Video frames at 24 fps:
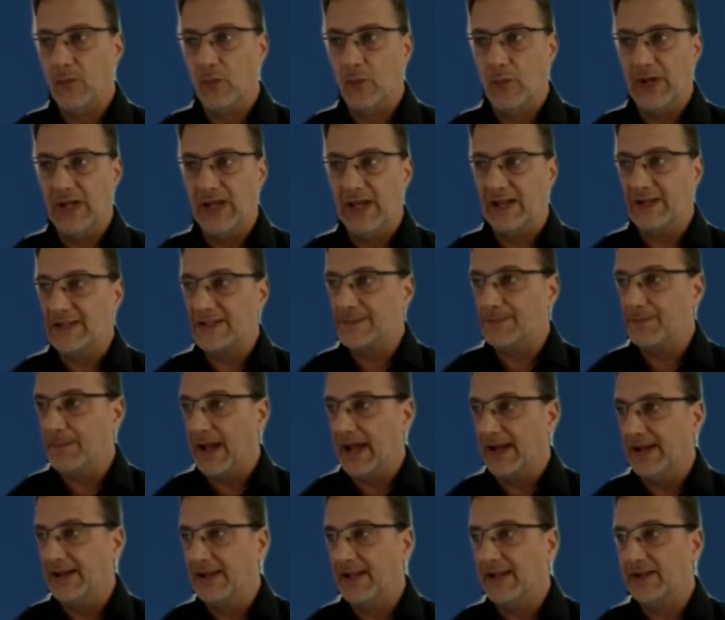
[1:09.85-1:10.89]
we
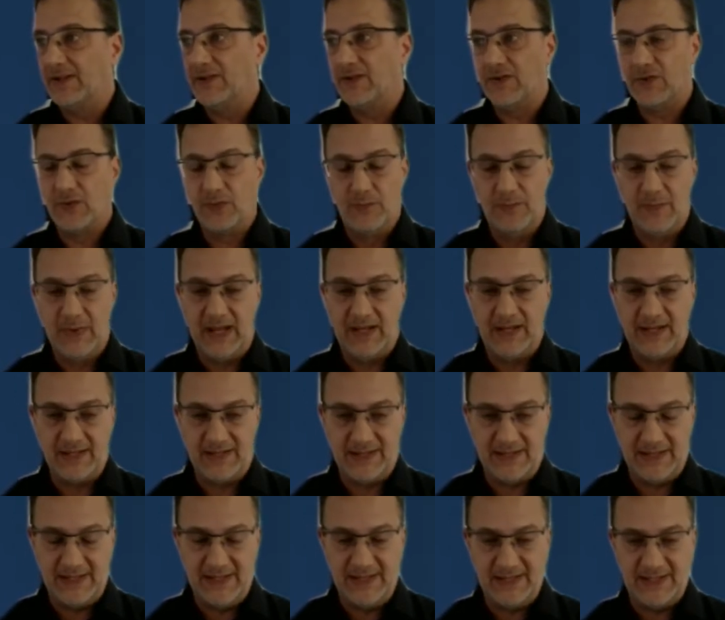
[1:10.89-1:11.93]
expanded to make
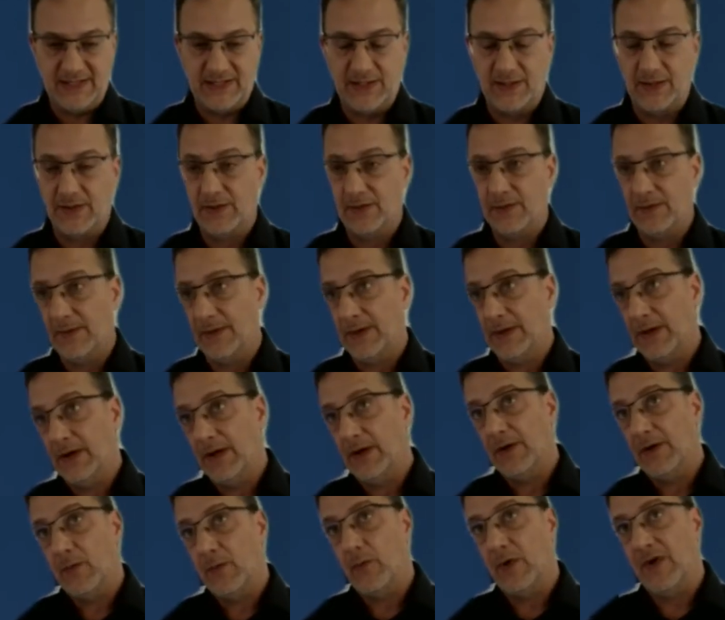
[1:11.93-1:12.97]
it easier
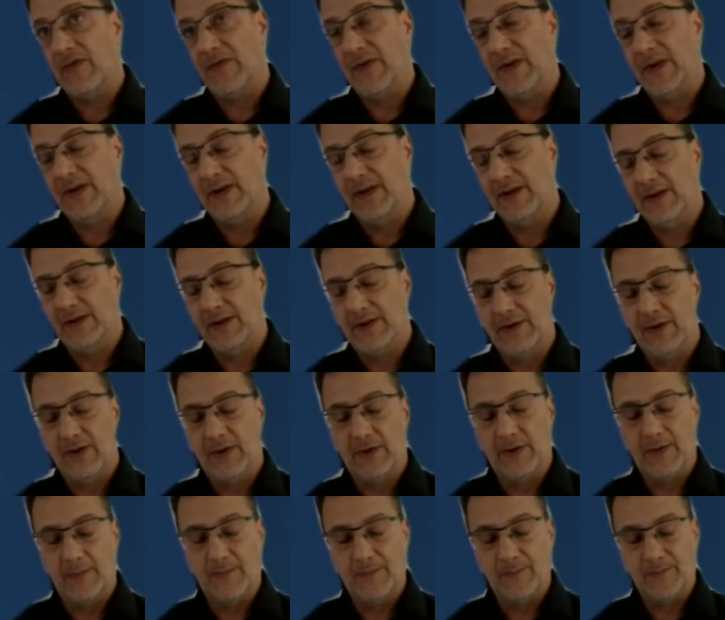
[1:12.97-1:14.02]
within
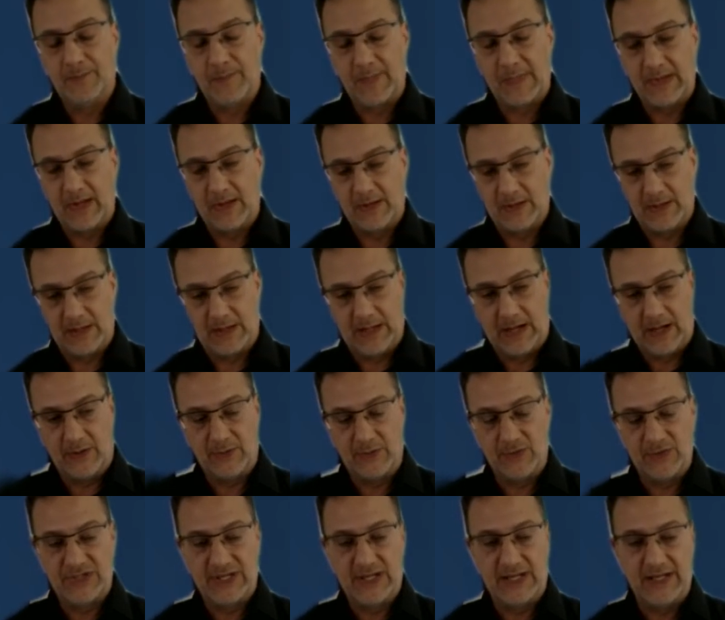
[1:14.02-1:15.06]

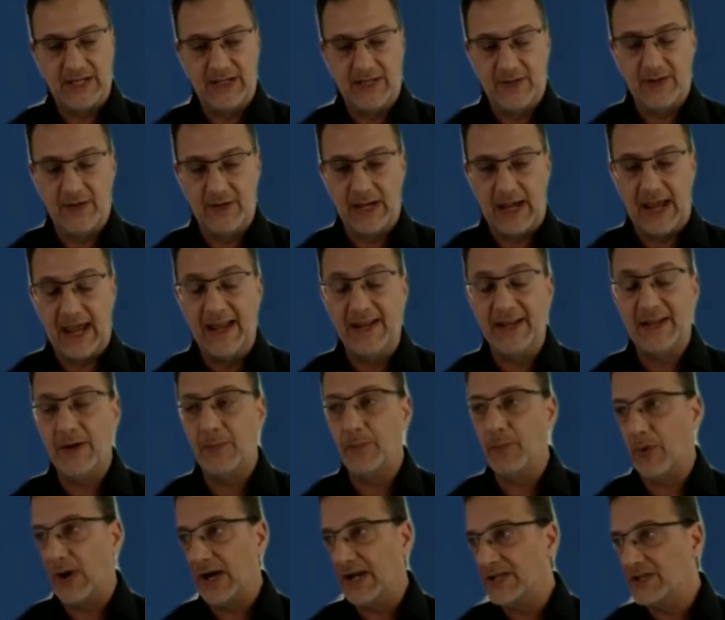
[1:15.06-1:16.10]
the
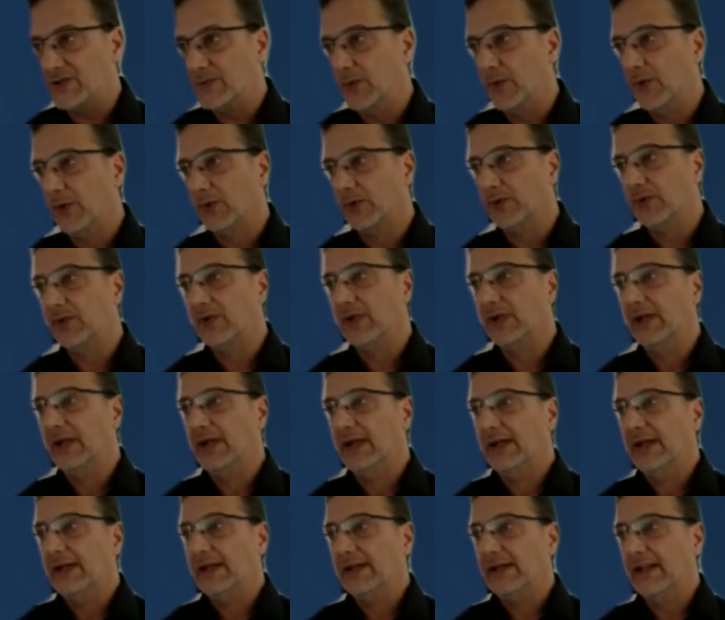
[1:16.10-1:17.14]
enterprise world,
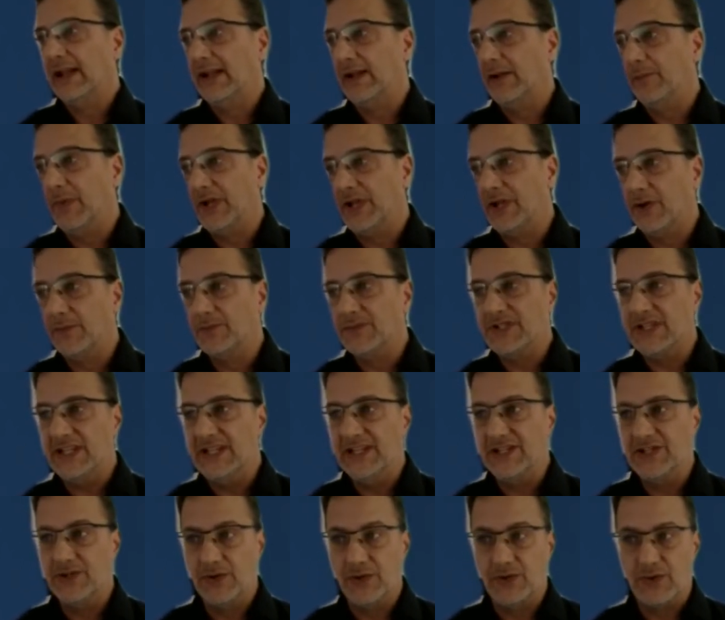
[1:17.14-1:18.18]
that it becomes
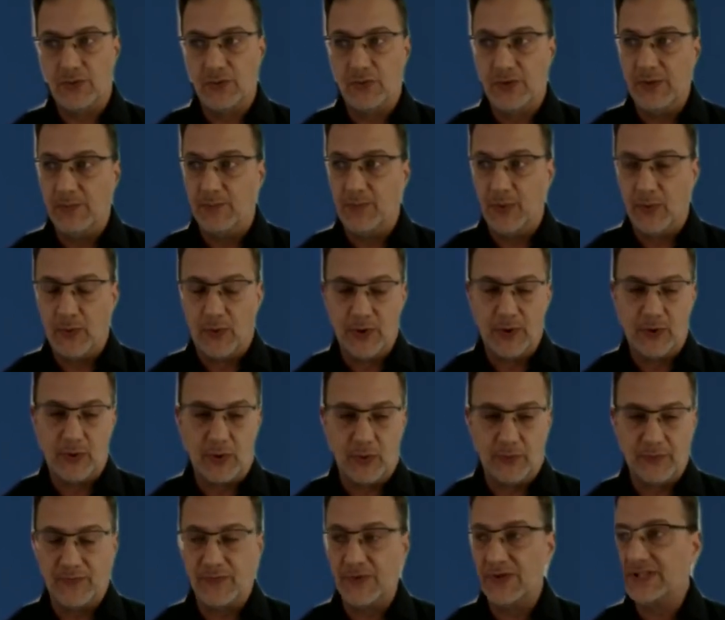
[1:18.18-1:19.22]
easier to deploy
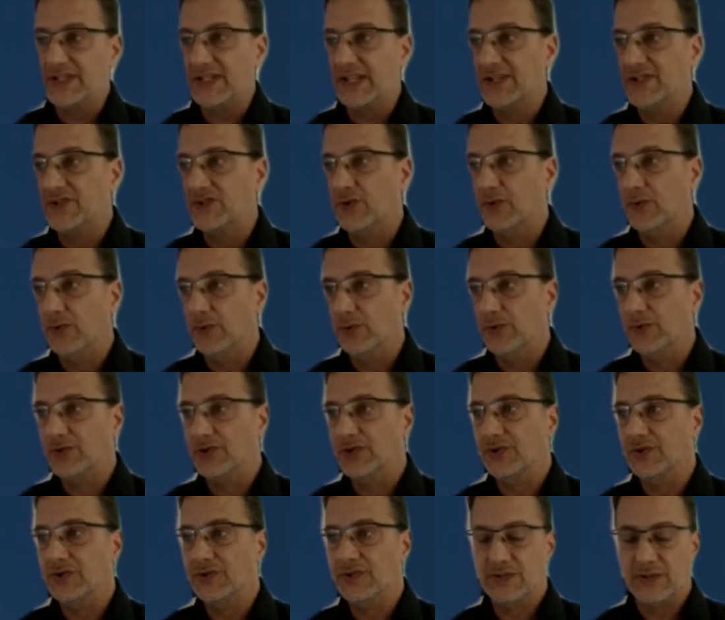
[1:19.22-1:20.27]
conferencing
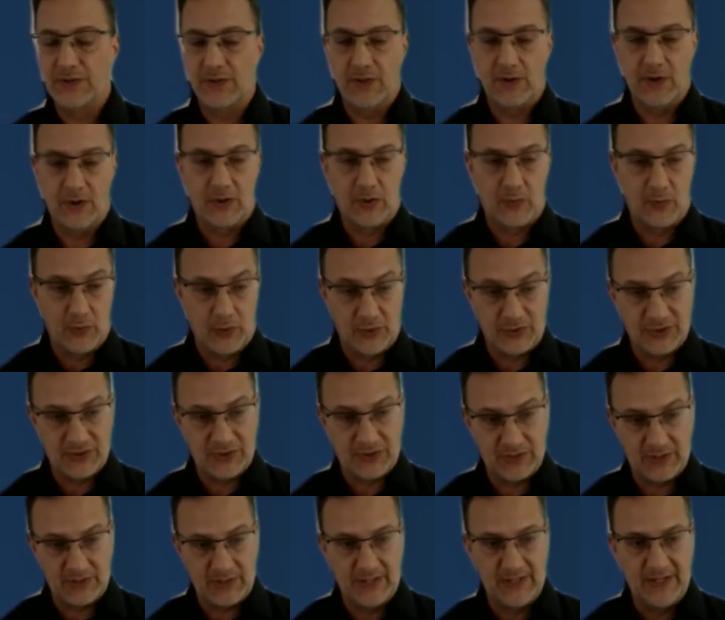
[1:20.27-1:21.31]
solutions
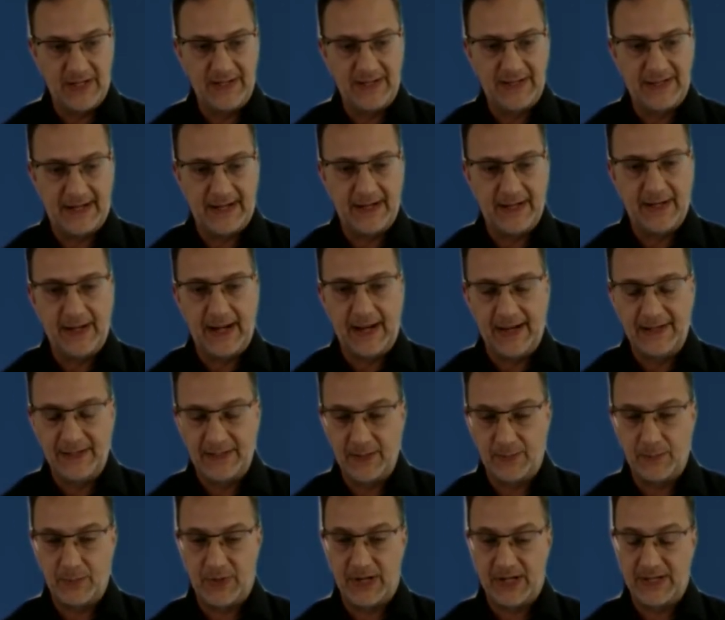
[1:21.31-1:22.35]
across an entire
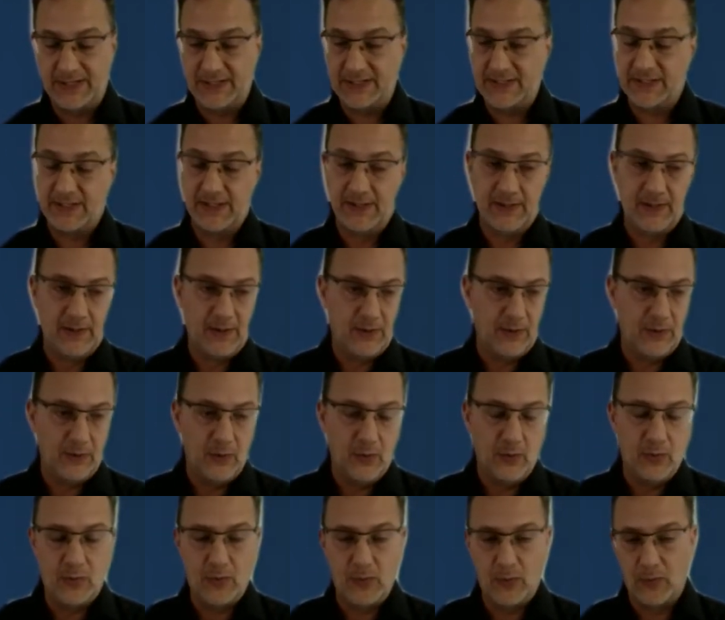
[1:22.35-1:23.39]
enterprise,
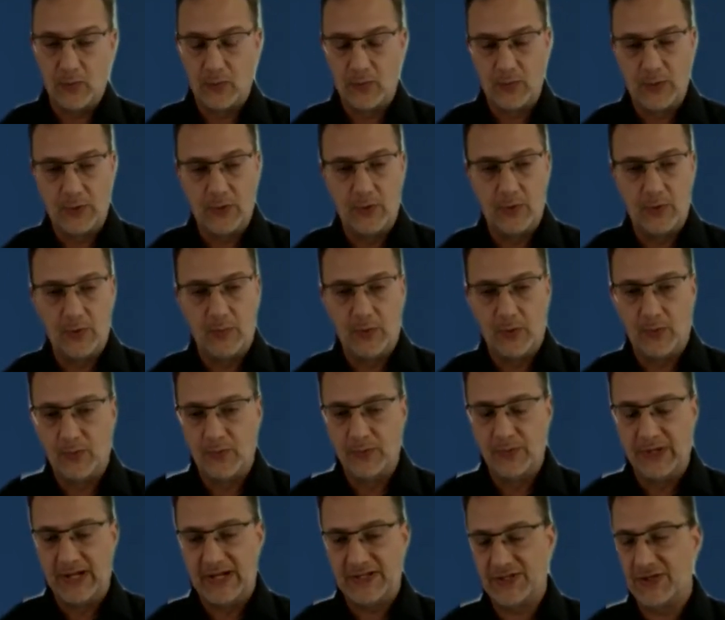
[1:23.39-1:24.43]
local,
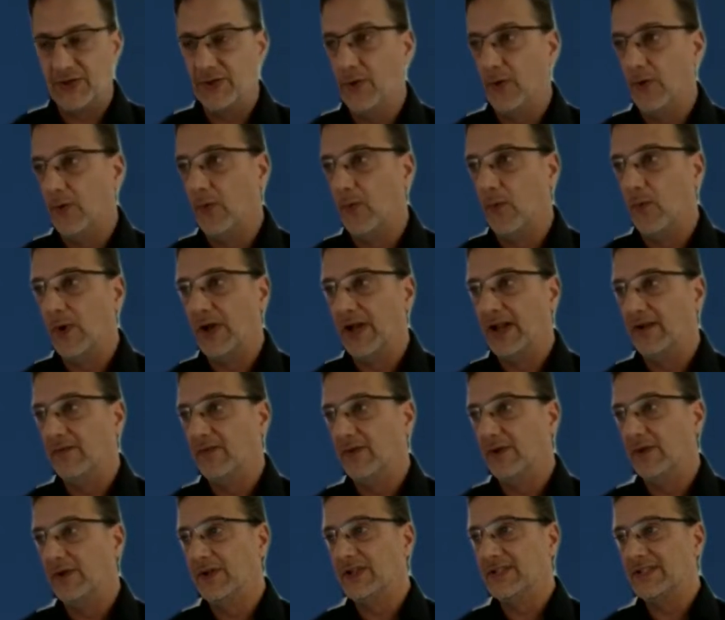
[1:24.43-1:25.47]
global, national,
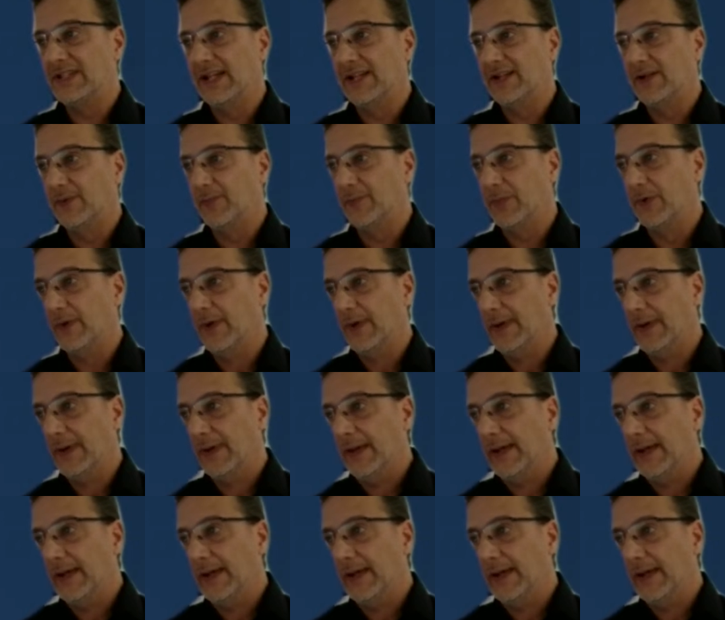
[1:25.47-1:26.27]
whatever the setup,